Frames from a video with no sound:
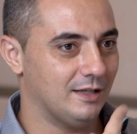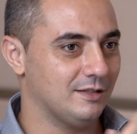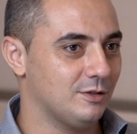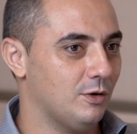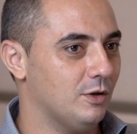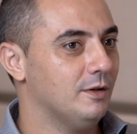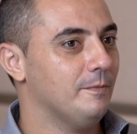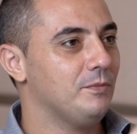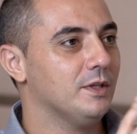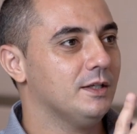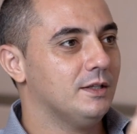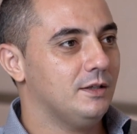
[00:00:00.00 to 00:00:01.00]
so on.
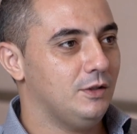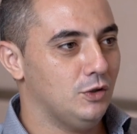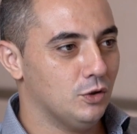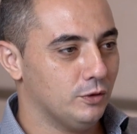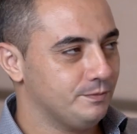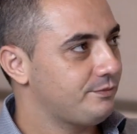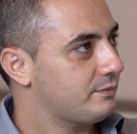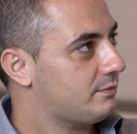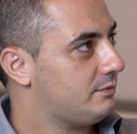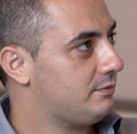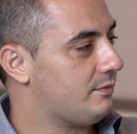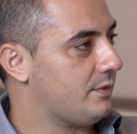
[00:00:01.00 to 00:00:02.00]
You
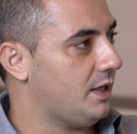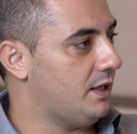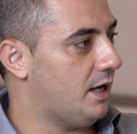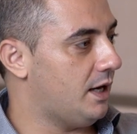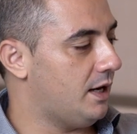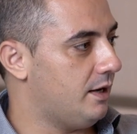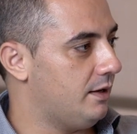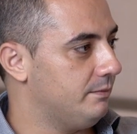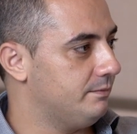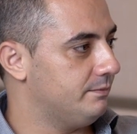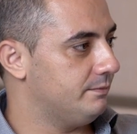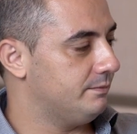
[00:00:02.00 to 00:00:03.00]
know,
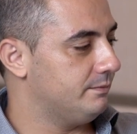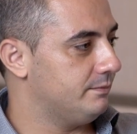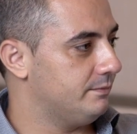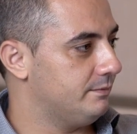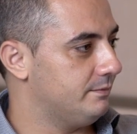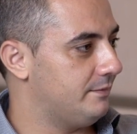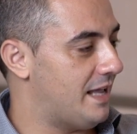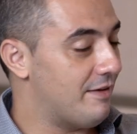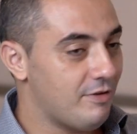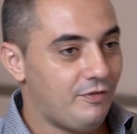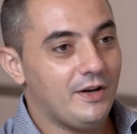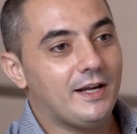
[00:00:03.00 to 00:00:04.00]

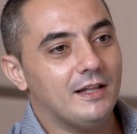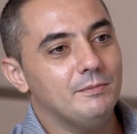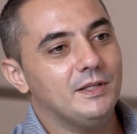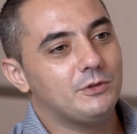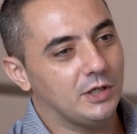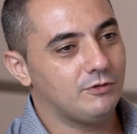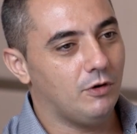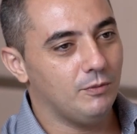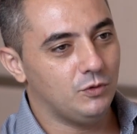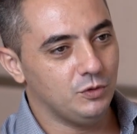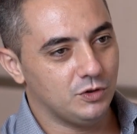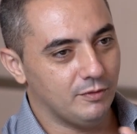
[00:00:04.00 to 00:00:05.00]
everything can be transformed
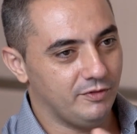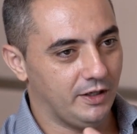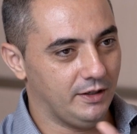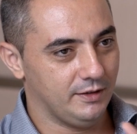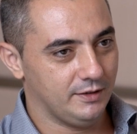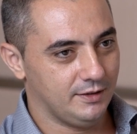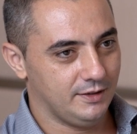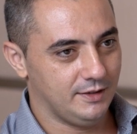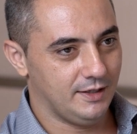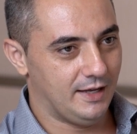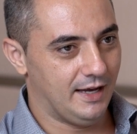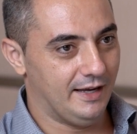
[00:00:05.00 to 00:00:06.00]
to something.
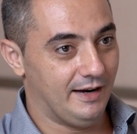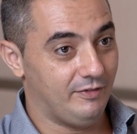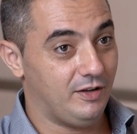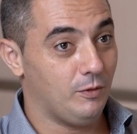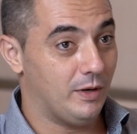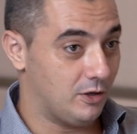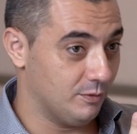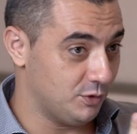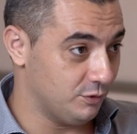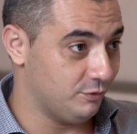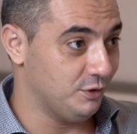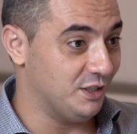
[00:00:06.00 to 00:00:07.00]
And I think when it comes to
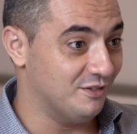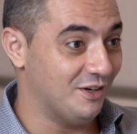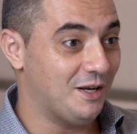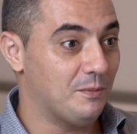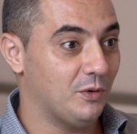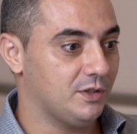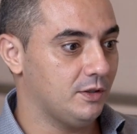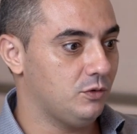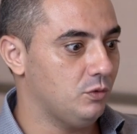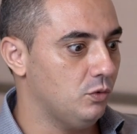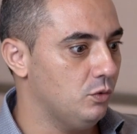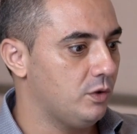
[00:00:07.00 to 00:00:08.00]
food, it's very important
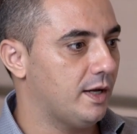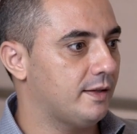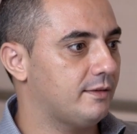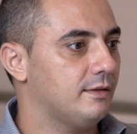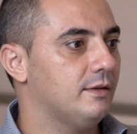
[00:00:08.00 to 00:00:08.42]
to look at